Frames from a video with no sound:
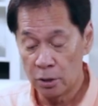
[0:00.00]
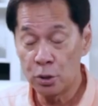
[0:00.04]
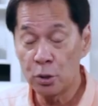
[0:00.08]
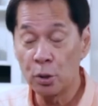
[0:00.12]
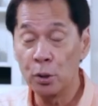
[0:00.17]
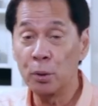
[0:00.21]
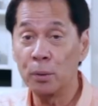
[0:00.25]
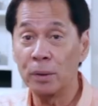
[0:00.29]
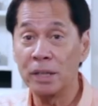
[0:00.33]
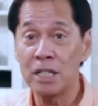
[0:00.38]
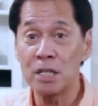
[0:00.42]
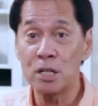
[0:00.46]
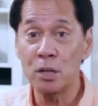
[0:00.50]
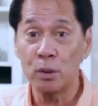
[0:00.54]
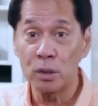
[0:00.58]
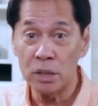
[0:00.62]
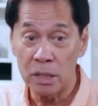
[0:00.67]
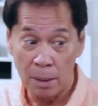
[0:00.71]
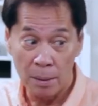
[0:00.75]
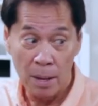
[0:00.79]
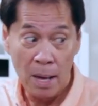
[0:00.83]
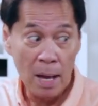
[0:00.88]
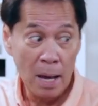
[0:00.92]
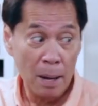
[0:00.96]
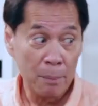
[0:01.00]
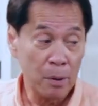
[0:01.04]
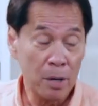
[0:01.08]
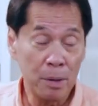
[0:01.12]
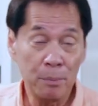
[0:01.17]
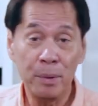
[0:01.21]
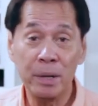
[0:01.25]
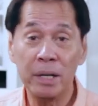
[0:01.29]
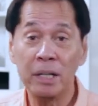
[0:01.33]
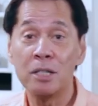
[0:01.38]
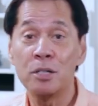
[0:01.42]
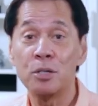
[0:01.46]
I'll show you what this looks like. I'm going
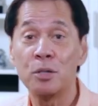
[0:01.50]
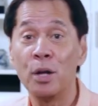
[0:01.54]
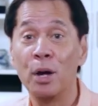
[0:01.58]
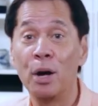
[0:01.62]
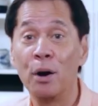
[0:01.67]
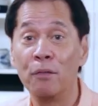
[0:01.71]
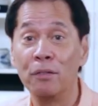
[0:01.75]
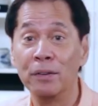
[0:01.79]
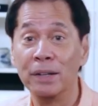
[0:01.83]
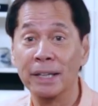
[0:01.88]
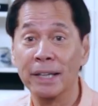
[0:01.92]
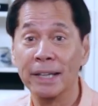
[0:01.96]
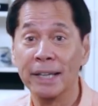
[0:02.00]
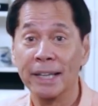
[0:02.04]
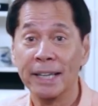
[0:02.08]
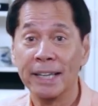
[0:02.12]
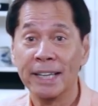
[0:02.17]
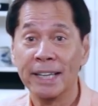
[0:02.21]
to bring this to the oven.